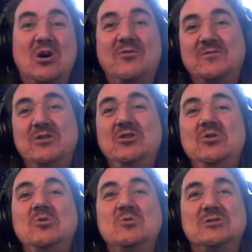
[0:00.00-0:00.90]
often
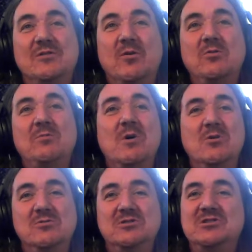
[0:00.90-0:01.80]
used of all the
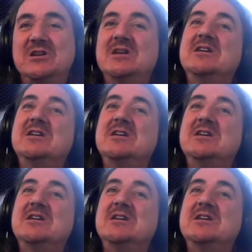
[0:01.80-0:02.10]
modes